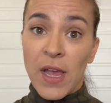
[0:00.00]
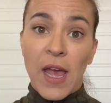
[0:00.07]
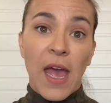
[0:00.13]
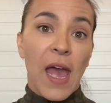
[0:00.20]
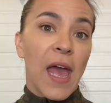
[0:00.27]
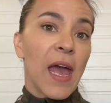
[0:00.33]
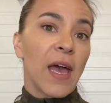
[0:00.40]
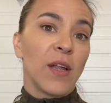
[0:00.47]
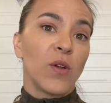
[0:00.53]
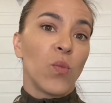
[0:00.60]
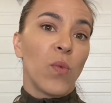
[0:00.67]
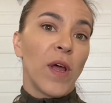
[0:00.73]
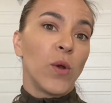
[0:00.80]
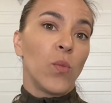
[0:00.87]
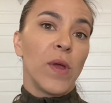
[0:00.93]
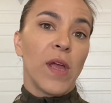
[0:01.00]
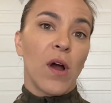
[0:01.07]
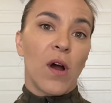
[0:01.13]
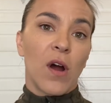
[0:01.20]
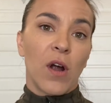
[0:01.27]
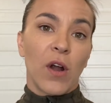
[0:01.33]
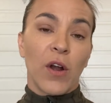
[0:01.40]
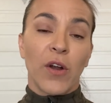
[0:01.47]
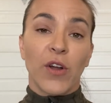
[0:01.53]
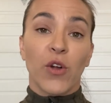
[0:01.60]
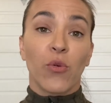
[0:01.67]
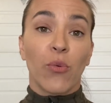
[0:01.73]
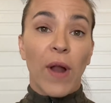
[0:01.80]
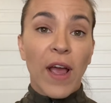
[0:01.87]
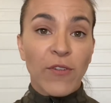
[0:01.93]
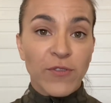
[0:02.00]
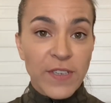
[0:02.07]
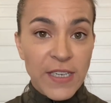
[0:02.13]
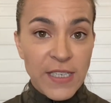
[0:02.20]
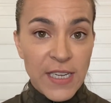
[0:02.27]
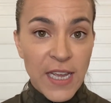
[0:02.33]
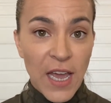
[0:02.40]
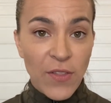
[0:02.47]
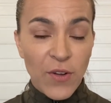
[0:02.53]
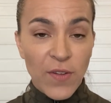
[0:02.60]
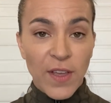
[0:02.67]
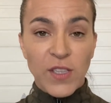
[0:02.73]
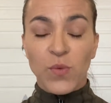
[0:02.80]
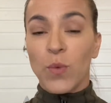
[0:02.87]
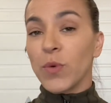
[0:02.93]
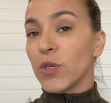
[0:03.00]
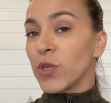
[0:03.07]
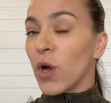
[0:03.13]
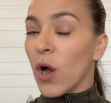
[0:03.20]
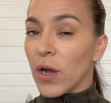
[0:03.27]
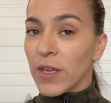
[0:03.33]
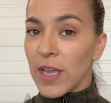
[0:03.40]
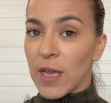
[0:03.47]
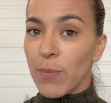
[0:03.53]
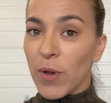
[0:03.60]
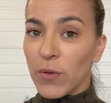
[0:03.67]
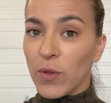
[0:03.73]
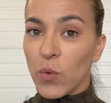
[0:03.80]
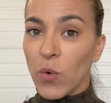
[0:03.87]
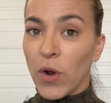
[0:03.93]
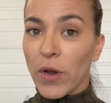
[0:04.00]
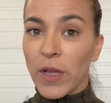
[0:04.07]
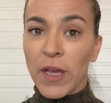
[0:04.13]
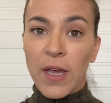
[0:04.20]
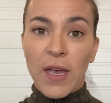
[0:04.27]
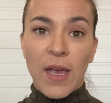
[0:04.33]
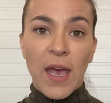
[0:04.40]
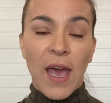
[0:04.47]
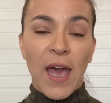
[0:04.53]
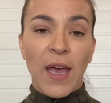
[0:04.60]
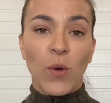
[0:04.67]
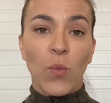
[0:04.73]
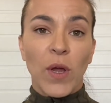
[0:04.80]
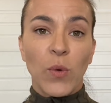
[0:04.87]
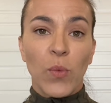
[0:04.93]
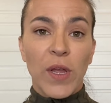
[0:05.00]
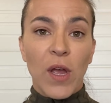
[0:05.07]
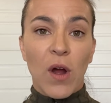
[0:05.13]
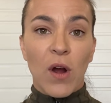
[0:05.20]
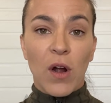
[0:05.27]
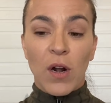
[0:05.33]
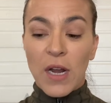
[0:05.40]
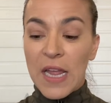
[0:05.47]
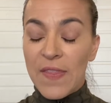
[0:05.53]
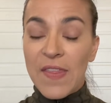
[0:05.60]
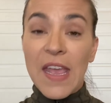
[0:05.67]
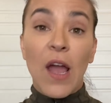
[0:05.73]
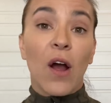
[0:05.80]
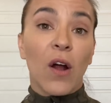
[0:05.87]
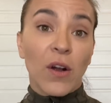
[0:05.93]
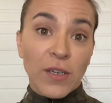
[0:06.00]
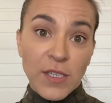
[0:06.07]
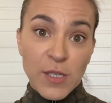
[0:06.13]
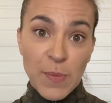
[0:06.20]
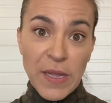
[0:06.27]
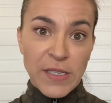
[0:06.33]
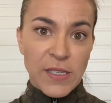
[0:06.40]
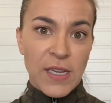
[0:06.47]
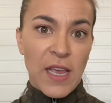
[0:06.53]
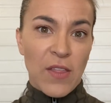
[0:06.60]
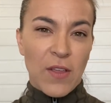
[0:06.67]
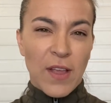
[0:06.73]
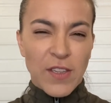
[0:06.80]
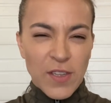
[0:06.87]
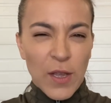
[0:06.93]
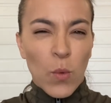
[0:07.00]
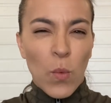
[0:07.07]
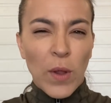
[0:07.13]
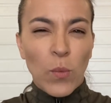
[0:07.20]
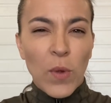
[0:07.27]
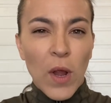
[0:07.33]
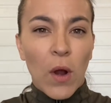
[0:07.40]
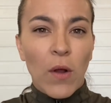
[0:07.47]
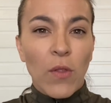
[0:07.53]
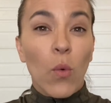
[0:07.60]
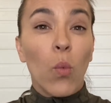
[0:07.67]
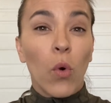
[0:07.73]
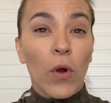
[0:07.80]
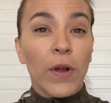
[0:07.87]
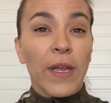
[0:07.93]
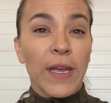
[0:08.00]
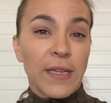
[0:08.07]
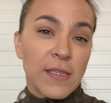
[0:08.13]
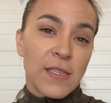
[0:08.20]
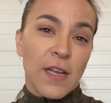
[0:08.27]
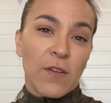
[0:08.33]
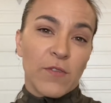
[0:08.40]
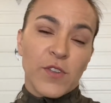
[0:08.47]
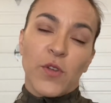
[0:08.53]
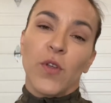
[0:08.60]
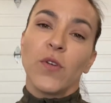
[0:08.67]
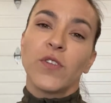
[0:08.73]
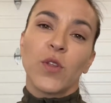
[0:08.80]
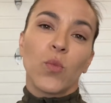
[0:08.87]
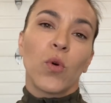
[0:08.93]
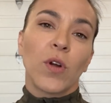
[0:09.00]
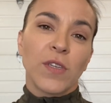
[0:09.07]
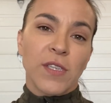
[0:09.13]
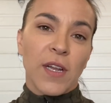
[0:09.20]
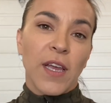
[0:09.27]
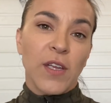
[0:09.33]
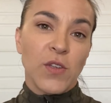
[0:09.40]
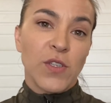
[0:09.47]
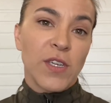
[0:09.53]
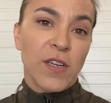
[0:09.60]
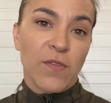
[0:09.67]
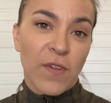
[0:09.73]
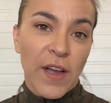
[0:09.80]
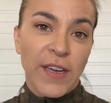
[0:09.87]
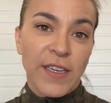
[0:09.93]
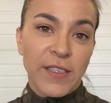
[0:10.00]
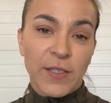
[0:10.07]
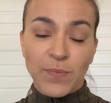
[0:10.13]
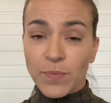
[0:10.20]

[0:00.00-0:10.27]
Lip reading: and when we are crafting together, that's when we're talking about the work, and when we are in the art space together, that's like when we are the work itself. So those are the words that I use to define it: